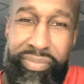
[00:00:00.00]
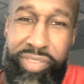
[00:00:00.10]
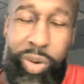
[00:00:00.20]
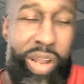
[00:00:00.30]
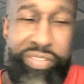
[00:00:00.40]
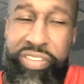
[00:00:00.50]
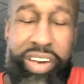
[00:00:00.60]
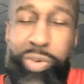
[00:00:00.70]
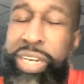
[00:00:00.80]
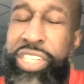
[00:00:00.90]
hesitate
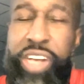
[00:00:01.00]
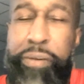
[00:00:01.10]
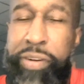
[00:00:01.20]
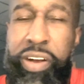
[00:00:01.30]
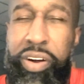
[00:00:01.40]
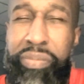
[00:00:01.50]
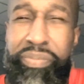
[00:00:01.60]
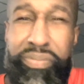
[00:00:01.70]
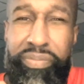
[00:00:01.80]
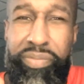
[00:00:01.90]
to reach out for help.
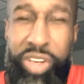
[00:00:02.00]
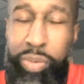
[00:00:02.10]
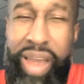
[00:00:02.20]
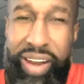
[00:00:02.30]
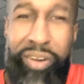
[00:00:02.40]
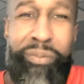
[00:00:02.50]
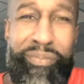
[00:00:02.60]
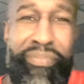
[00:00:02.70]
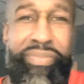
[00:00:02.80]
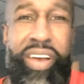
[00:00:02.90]
You matter.
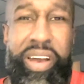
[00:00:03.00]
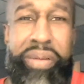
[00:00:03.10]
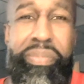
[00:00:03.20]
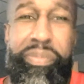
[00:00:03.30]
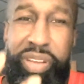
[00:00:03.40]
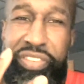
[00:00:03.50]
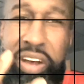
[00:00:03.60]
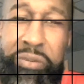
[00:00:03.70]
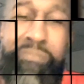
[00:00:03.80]
All right, peace out.